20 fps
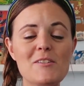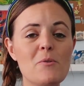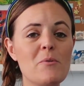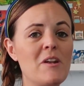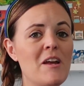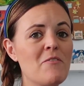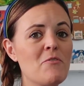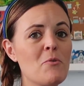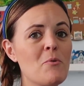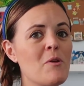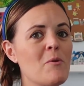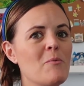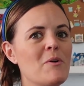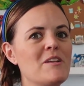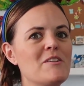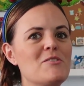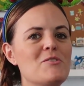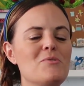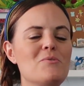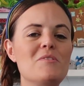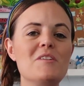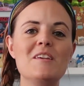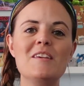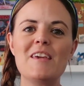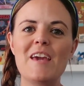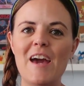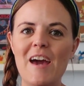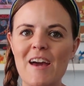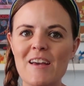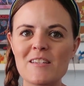so whenever we went to the
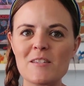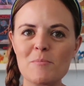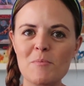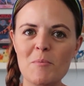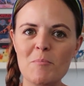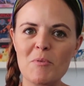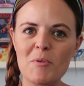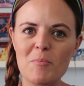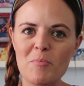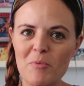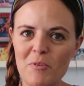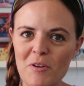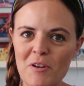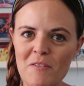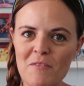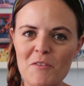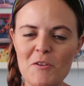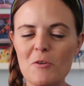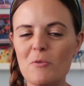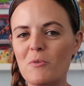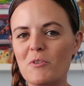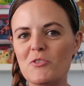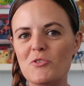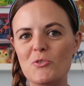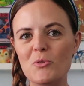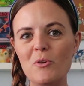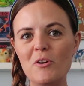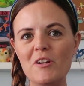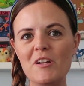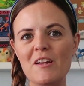cast member preview with
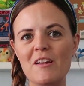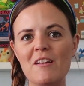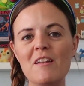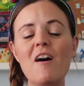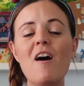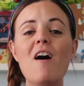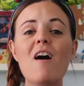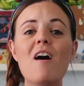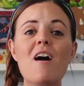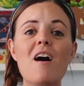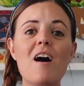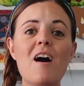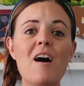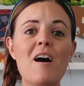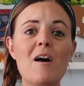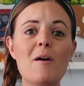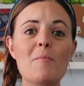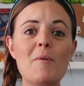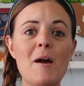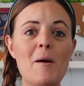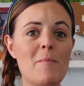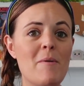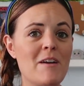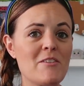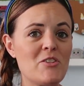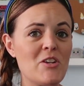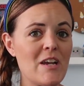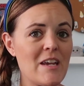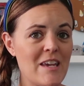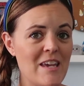Jordan at
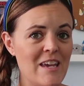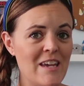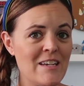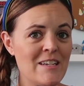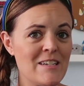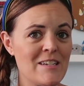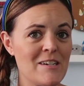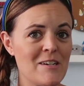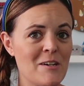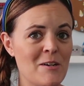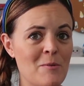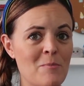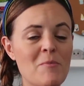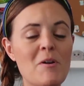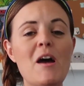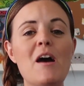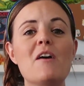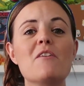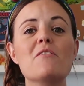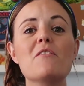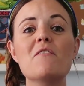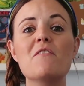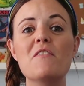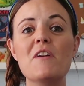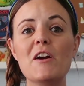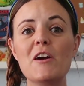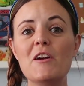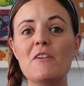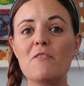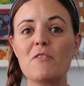Magic Kingdom, the
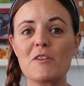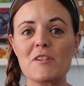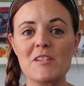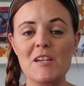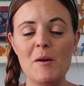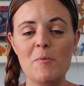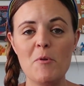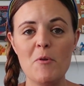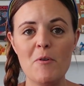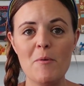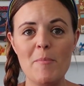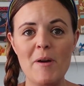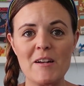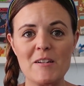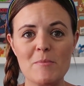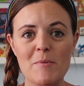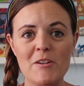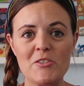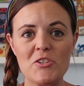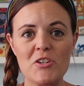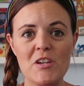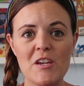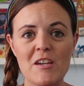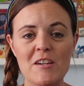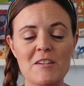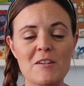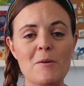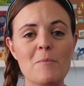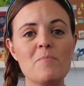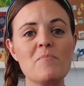very first time we went back to Magic
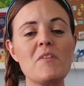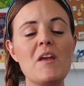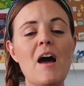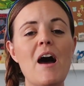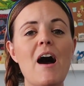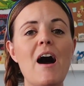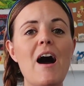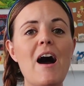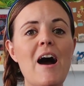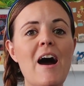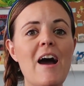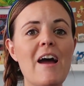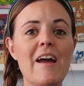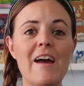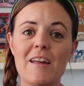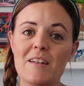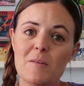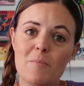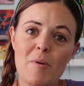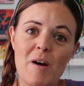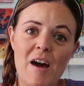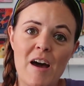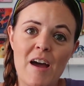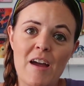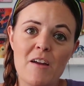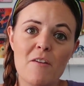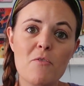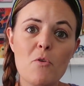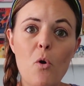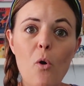Kingdom, I had to
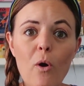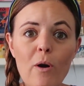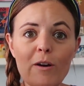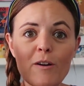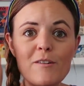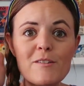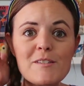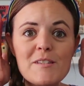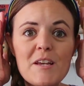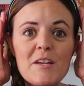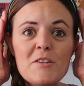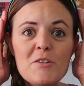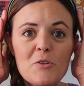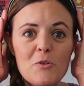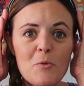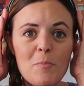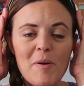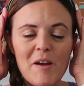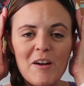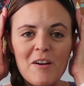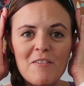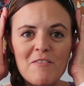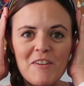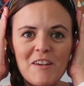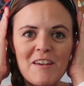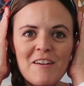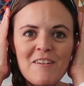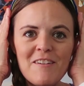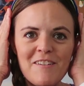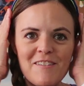buy, of course, a new pair of
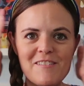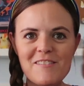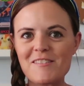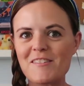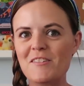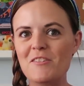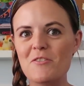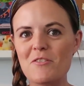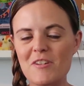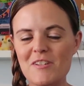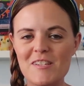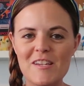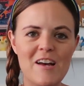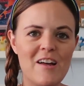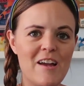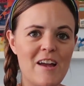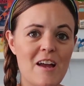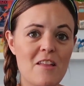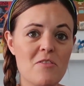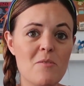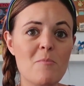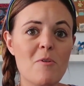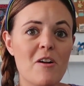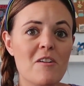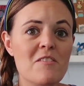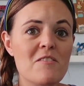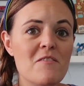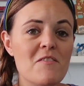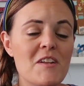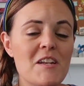ears, and you could tell I had them
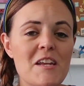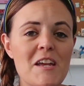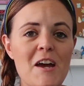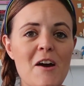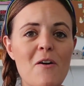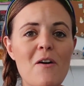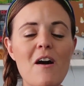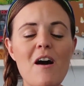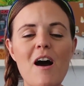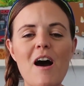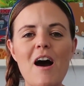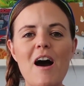on in the video,